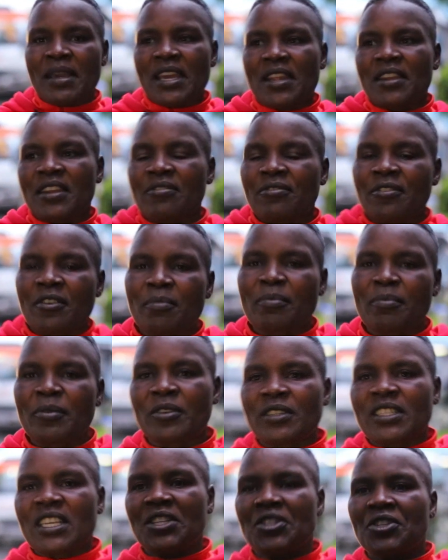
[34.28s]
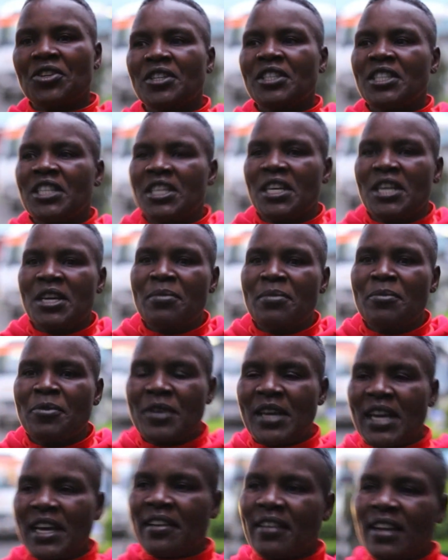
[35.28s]
Mary from Protection Team.
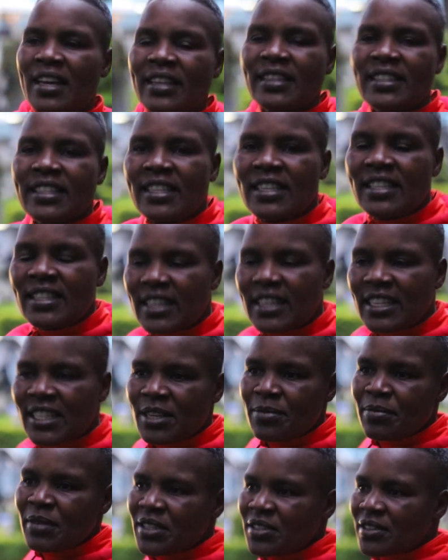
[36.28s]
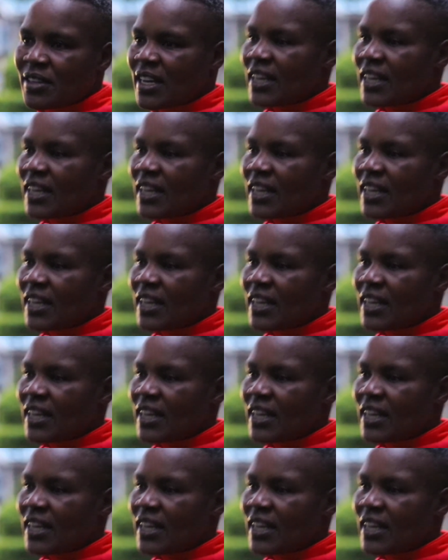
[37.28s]
We are ready. The team is